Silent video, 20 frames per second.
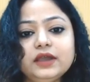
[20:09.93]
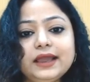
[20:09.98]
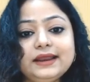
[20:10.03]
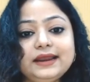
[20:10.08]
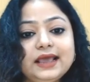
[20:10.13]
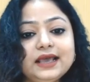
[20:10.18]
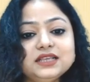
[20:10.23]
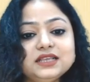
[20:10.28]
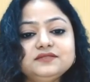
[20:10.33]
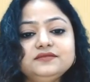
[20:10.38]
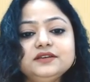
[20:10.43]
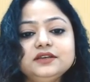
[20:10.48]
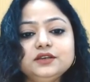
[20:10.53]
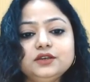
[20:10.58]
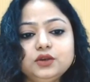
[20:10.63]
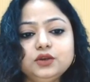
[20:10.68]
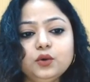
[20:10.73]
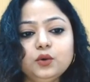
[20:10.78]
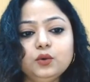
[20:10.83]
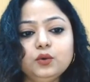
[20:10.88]
And as we
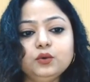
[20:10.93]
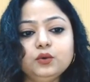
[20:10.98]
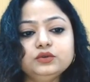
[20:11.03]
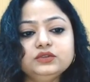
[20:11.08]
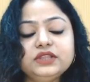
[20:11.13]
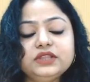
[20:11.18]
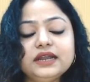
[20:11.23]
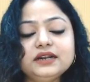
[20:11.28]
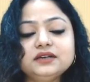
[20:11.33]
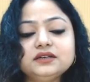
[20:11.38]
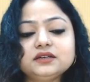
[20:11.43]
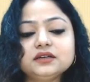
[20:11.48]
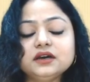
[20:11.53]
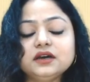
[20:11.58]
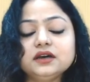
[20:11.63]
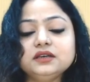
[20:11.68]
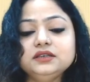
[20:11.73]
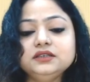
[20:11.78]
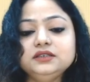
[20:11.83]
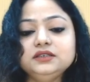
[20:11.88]
know that
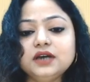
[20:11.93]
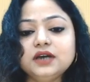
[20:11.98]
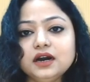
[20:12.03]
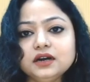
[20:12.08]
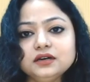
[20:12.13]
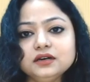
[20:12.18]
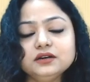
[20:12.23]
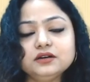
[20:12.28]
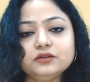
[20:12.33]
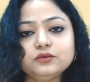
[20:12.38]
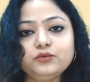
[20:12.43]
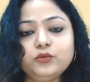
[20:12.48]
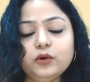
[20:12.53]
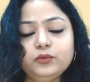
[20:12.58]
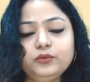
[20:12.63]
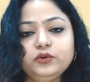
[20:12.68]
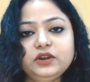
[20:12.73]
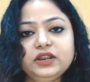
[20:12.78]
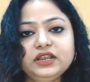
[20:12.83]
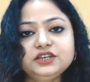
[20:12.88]
young
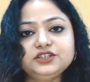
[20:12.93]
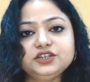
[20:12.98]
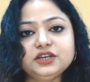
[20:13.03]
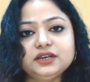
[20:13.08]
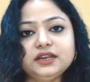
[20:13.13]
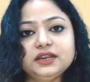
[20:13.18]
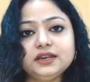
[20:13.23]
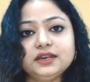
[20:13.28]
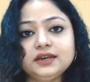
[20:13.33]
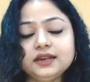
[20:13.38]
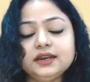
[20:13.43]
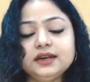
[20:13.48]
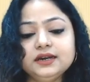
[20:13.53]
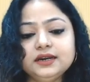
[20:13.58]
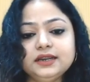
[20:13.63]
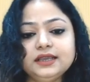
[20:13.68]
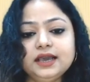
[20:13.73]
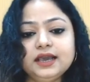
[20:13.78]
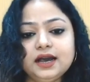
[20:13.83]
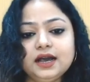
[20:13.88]
population in
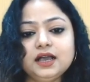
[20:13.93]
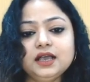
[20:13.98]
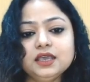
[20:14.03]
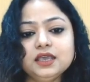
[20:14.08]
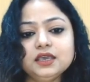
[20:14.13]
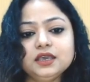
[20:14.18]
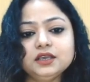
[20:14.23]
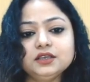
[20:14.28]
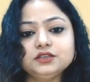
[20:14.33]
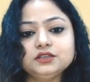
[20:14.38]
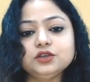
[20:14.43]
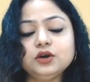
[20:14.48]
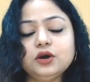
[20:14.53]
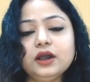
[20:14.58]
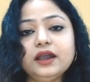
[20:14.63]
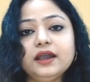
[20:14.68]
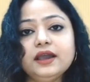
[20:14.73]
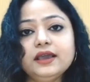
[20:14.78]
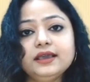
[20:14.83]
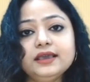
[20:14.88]
India is
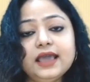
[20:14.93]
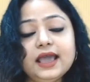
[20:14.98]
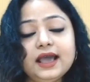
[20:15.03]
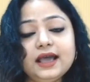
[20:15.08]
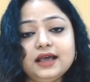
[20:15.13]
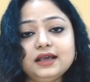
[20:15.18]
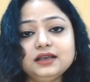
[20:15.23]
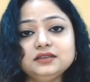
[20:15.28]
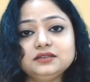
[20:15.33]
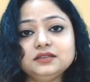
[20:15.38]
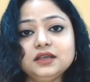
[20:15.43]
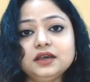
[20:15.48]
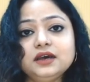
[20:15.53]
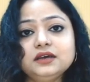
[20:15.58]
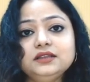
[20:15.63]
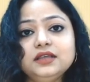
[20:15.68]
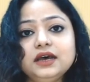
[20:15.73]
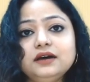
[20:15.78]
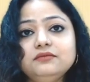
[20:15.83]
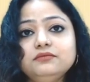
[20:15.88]
has
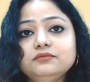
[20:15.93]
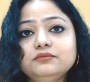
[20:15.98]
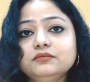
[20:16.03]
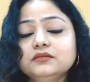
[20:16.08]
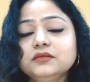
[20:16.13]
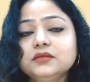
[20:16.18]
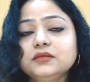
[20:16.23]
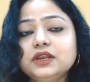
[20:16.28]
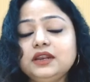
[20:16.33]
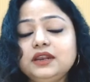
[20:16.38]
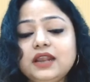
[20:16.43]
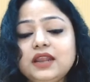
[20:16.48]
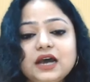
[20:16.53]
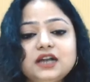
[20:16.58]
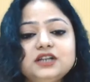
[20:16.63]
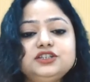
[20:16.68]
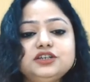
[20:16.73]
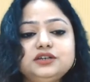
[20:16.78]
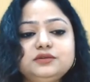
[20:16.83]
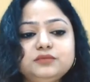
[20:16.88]
the
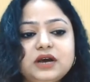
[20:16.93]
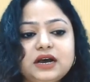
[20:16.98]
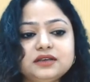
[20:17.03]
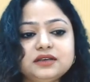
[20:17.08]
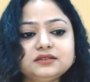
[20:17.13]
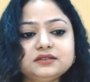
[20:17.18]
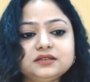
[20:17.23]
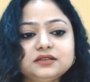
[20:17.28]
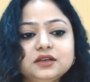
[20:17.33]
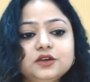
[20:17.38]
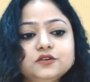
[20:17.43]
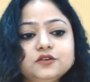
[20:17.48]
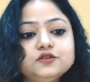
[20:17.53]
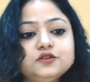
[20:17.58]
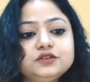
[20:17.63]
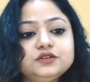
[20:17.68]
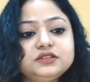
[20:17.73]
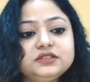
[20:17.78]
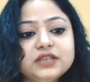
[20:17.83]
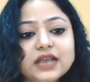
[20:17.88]
larger mass.
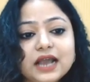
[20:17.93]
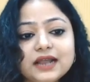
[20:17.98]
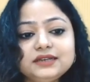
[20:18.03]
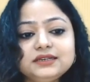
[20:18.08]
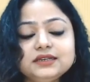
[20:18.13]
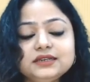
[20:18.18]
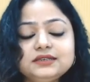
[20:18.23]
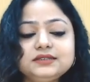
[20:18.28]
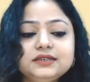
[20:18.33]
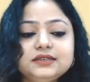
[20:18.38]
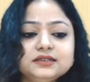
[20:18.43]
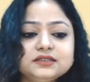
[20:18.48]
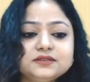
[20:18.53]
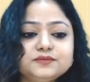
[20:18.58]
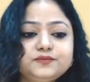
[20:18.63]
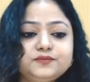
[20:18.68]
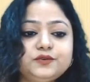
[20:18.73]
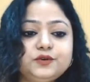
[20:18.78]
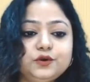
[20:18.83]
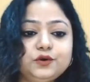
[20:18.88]
So
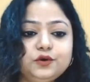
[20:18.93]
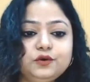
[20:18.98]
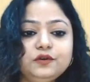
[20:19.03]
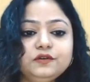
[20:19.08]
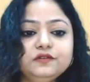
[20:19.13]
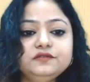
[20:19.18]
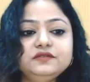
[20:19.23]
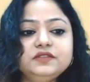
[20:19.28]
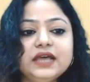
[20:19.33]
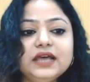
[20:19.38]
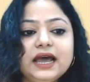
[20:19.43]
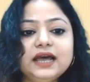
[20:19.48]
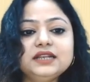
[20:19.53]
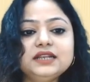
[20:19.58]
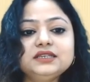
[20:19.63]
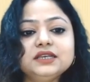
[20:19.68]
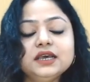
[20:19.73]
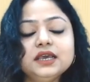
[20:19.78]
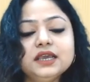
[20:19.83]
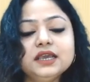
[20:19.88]
statistics prove
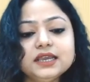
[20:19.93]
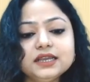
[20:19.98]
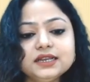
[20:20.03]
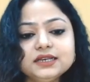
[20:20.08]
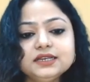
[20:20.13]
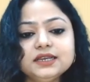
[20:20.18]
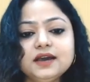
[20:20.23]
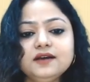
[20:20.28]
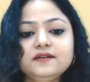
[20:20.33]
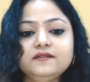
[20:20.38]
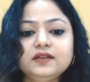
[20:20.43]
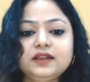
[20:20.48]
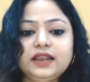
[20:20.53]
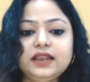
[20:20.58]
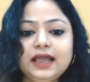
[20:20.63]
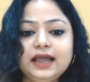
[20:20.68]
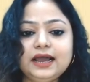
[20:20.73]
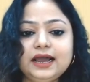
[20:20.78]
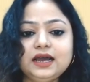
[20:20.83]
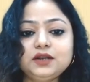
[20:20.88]
that India
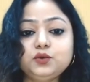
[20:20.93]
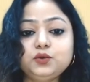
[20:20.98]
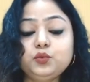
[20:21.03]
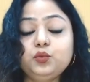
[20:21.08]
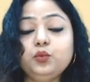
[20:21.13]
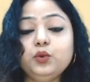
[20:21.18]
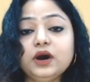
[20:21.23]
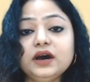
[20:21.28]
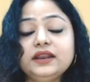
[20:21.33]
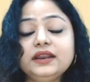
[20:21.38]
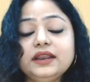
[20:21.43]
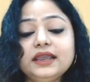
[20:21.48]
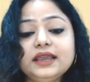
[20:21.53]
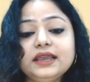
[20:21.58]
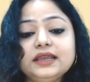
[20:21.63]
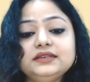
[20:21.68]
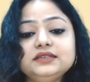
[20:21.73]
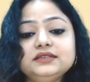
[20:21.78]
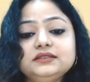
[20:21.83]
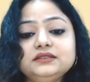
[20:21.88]
will add
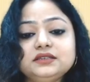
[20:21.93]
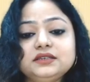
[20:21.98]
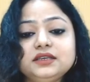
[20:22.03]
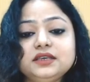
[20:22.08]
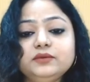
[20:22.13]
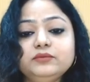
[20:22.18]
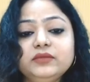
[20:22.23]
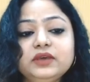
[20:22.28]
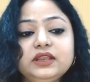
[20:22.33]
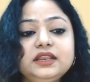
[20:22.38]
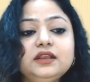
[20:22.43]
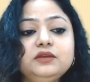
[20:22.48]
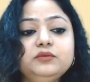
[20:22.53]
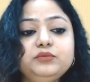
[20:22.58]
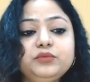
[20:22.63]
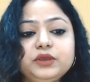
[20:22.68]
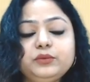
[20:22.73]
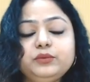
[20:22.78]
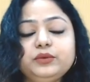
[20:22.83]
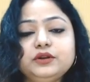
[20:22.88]
183
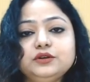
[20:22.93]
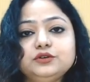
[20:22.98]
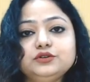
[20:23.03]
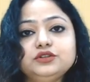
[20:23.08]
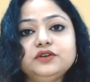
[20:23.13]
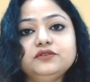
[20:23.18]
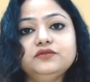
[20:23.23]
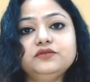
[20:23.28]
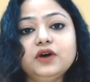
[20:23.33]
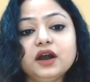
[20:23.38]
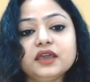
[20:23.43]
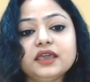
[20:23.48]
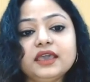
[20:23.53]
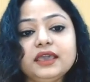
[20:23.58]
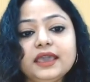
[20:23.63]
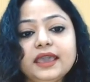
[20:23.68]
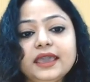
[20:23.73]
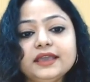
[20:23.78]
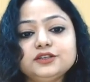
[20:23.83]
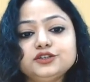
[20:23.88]
million people to the
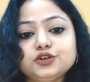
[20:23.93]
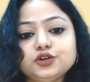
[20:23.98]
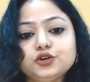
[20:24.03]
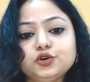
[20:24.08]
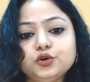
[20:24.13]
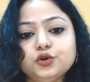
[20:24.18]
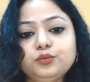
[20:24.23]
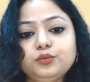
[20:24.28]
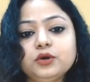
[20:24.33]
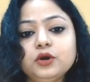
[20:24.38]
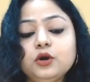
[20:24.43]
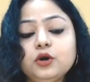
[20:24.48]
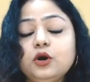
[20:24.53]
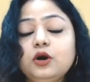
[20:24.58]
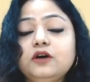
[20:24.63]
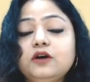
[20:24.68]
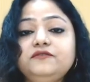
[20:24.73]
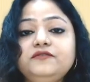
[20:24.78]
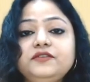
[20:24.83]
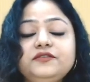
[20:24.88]
working age group
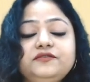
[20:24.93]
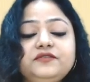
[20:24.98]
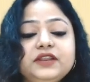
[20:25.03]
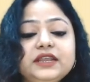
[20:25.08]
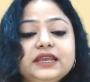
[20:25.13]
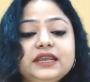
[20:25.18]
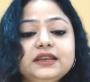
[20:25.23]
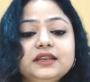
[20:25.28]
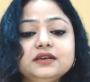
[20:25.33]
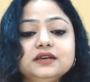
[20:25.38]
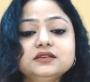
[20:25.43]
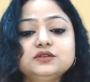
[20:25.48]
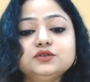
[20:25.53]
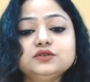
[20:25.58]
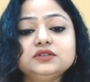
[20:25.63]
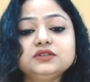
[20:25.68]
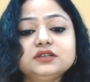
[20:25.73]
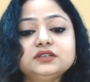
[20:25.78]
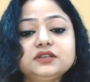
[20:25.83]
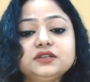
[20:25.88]
of 15 years
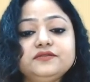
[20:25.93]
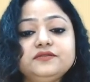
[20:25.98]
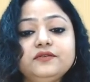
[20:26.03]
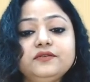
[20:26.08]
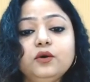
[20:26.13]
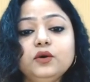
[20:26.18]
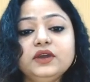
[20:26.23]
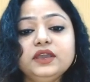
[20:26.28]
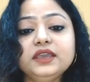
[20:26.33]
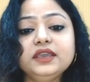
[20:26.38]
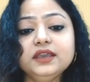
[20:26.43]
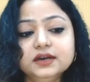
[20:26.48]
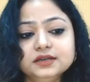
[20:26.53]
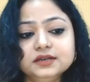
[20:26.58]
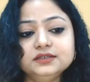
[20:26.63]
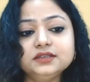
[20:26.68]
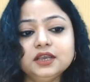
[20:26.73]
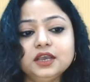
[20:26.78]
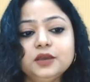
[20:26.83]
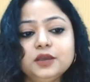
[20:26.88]
to 64
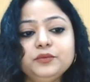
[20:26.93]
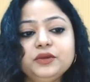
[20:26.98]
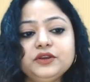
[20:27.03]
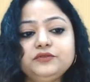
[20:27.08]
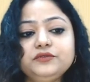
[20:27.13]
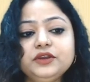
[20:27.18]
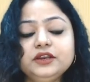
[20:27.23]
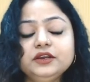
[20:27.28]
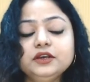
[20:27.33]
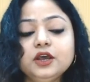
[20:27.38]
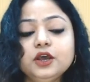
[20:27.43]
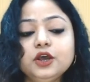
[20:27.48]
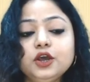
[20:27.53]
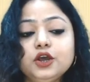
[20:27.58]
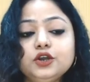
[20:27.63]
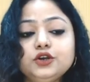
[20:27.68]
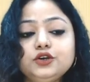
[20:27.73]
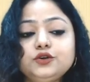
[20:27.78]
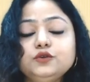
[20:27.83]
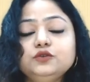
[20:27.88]
years between
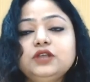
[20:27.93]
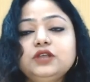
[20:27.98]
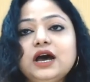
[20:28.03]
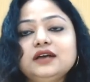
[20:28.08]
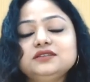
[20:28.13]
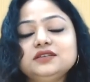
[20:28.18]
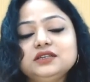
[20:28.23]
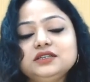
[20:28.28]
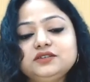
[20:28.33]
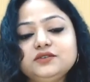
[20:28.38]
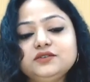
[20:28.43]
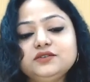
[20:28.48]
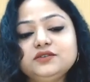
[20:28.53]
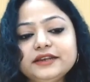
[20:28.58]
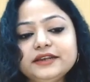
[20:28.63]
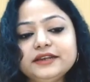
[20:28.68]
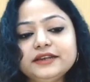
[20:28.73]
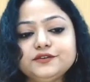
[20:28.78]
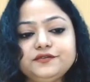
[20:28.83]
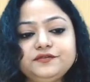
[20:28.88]

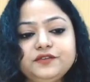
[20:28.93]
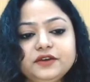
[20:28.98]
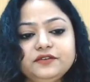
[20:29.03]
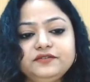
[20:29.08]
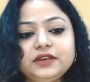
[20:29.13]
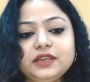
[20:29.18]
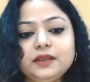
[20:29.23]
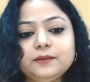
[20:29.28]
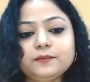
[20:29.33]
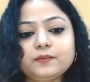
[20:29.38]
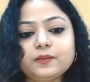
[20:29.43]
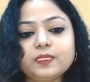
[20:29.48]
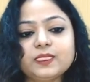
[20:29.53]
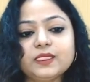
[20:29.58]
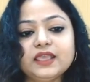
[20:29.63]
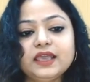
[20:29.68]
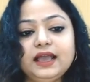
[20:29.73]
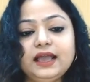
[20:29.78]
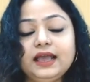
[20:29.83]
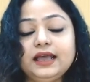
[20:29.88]
2020 to 50,
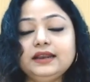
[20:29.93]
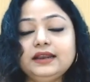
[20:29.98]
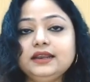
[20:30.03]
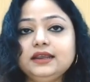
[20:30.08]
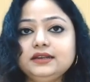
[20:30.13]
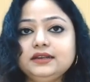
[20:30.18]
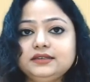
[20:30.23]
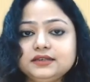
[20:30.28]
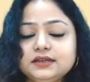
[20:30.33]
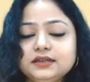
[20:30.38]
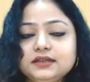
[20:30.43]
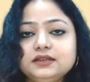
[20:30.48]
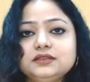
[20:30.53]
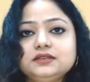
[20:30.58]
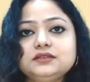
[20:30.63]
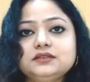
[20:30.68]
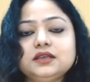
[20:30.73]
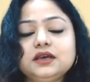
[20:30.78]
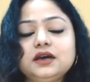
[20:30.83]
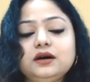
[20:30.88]
and it
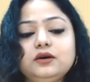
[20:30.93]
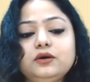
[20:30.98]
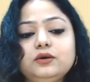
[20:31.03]
is